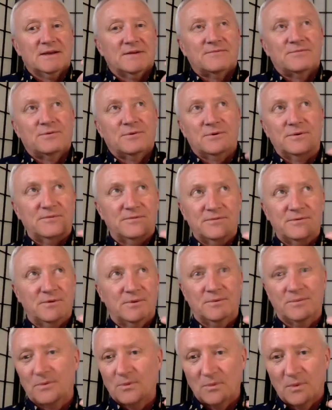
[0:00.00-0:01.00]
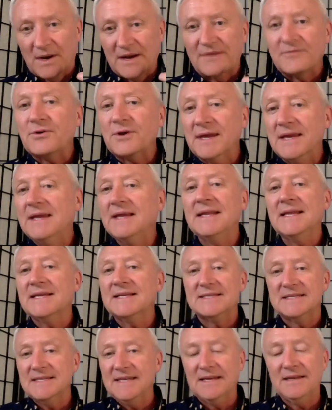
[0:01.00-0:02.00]
for whatever healing
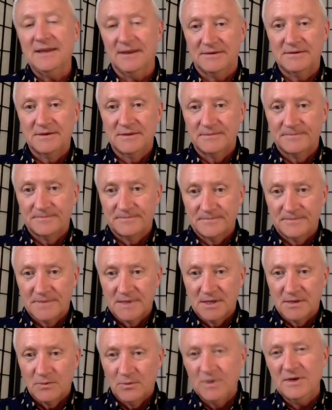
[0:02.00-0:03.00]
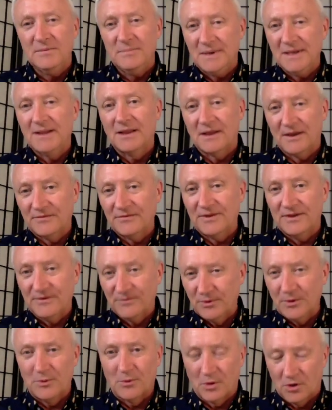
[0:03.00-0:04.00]
is needed. Wouldn't it be lovely if
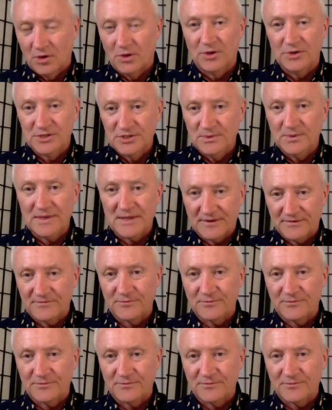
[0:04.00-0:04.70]
we were all doing that